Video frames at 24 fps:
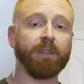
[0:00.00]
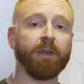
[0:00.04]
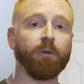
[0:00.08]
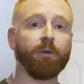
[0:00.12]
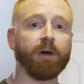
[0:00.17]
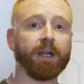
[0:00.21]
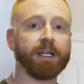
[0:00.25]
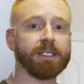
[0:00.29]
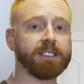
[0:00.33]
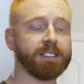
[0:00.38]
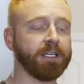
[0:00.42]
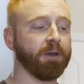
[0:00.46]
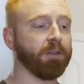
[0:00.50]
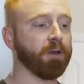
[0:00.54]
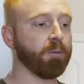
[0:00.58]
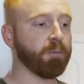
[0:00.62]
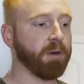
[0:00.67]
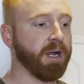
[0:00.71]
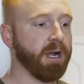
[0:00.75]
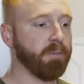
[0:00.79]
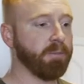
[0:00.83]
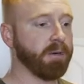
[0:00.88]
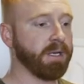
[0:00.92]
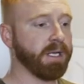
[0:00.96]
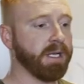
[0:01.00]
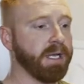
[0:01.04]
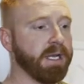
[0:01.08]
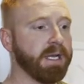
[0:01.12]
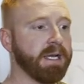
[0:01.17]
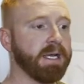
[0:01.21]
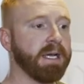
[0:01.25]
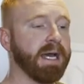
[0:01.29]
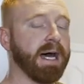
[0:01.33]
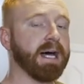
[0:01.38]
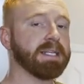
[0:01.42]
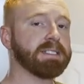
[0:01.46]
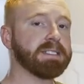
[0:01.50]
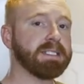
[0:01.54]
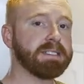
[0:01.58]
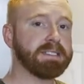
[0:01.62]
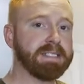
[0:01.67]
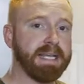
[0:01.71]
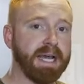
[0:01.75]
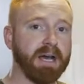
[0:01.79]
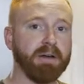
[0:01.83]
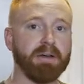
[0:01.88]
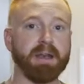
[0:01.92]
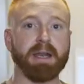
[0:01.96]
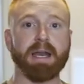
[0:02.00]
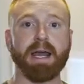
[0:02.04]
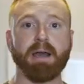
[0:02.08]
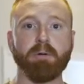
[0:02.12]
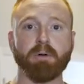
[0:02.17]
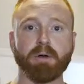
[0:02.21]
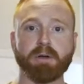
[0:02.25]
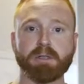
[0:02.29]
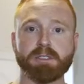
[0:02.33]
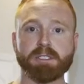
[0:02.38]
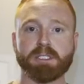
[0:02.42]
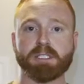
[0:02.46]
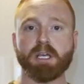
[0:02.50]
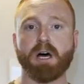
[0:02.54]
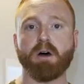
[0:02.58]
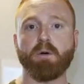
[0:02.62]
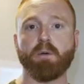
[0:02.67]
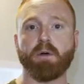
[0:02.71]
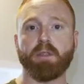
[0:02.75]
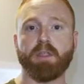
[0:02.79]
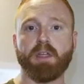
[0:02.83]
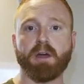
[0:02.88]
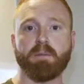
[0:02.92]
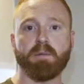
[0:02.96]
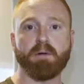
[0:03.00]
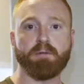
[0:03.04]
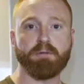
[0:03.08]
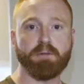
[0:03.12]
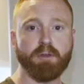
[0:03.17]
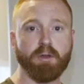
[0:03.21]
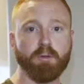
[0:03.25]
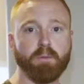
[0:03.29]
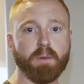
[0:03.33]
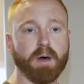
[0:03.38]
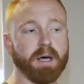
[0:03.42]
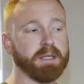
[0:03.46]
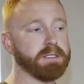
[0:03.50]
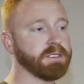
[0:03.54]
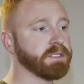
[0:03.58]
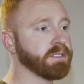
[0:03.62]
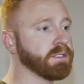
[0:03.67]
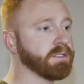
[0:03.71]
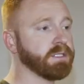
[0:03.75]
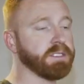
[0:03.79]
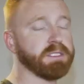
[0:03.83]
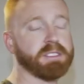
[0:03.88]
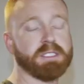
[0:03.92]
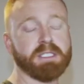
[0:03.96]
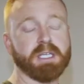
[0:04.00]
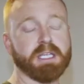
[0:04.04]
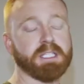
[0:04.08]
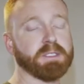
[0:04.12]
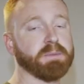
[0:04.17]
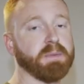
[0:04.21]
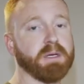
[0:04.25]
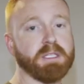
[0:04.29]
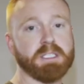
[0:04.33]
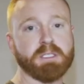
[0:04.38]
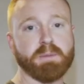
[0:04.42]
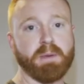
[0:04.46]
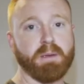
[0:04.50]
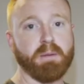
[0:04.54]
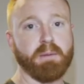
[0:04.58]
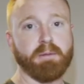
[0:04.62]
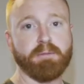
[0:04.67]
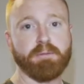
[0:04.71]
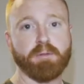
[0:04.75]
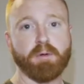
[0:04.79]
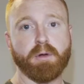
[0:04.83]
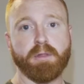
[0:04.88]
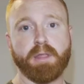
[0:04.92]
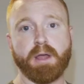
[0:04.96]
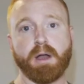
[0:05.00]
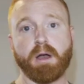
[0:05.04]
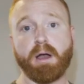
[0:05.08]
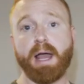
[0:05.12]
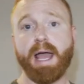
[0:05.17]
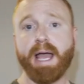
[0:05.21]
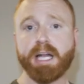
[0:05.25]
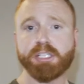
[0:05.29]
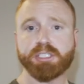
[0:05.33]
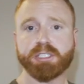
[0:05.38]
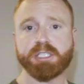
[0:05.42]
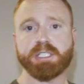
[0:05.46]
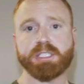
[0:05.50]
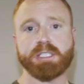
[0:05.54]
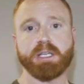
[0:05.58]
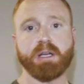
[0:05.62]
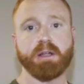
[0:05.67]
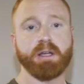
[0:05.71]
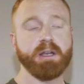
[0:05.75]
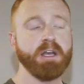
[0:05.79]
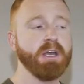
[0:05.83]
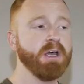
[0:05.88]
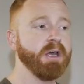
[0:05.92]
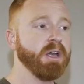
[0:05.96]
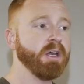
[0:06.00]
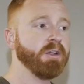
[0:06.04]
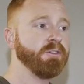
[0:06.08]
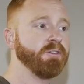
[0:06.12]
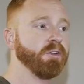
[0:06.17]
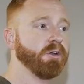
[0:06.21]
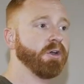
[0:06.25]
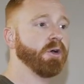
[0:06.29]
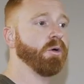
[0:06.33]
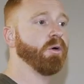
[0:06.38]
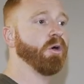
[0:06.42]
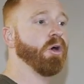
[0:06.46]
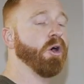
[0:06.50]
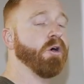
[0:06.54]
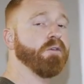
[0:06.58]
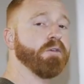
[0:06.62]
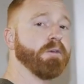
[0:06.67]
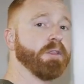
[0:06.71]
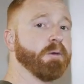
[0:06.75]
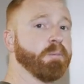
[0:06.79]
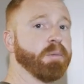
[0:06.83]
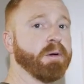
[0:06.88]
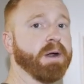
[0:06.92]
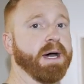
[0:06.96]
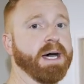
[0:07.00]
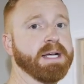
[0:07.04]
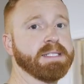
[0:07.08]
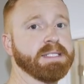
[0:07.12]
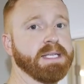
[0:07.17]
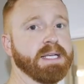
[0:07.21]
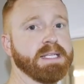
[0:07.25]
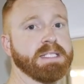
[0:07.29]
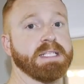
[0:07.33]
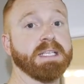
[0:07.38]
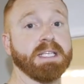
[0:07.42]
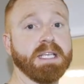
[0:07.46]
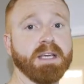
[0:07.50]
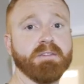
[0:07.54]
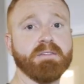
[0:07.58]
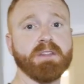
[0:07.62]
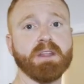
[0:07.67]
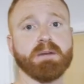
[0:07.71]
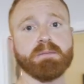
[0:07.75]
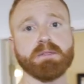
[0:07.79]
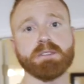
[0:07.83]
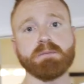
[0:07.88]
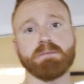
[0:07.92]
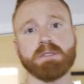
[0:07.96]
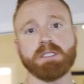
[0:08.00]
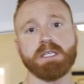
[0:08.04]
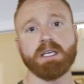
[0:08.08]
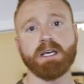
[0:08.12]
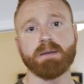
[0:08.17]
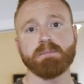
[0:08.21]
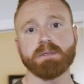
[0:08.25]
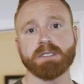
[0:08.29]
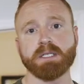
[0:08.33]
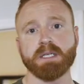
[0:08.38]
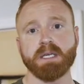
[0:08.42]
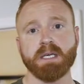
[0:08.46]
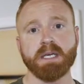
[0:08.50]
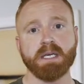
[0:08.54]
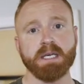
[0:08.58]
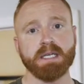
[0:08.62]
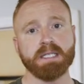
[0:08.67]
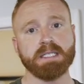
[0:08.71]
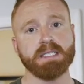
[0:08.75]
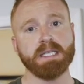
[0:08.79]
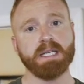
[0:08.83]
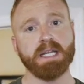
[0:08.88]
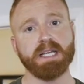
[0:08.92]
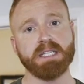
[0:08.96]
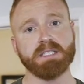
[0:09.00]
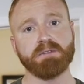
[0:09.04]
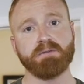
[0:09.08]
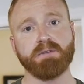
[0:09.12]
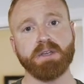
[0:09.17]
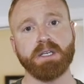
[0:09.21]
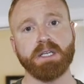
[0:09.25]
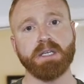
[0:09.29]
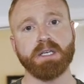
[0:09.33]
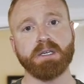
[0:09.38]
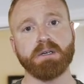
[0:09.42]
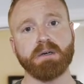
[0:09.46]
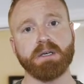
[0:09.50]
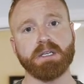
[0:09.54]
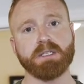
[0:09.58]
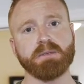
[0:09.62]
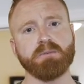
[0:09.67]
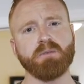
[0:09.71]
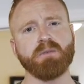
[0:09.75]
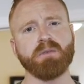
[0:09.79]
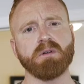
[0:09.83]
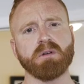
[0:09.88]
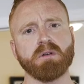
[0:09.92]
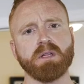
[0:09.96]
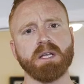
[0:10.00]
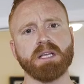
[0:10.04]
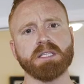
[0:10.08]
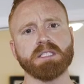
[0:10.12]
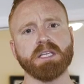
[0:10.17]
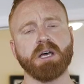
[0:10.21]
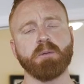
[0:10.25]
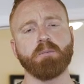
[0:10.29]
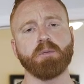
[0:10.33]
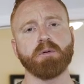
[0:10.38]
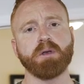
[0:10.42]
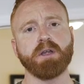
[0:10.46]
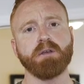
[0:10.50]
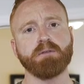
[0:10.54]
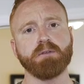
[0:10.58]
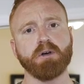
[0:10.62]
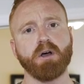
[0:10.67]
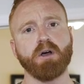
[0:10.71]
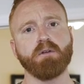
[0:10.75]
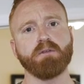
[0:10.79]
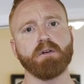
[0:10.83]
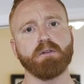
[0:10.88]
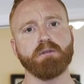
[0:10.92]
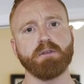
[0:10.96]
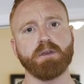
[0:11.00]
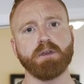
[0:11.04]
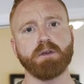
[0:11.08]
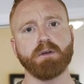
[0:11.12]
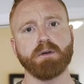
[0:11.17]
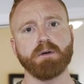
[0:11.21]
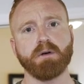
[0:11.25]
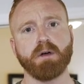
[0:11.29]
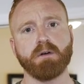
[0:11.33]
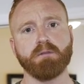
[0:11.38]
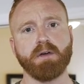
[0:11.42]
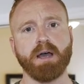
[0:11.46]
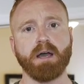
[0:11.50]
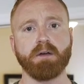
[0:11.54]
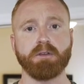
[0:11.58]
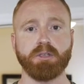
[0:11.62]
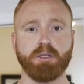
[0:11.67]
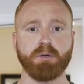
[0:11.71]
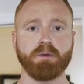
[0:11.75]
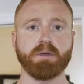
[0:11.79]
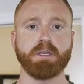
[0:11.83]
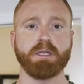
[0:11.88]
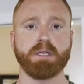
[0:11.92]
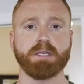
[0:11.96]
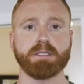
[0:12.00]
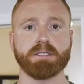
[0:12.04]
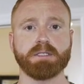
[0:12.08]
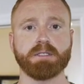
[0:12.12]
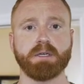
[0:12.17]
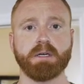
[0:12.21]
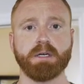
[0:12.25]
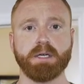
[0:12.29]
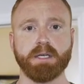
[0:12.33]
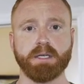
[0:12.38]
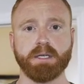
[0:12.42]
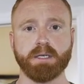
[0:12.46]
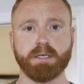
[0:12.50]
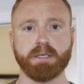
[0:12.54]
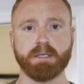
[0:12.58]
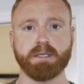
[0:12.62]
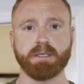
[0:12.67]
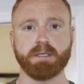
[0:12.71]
me they wanna sell their property, I'll sit down and I will consult with them a few months to six months maybe before they are actually selling to go over the process and give them some tips. Today's video is more or less a brief overview of how you can get started.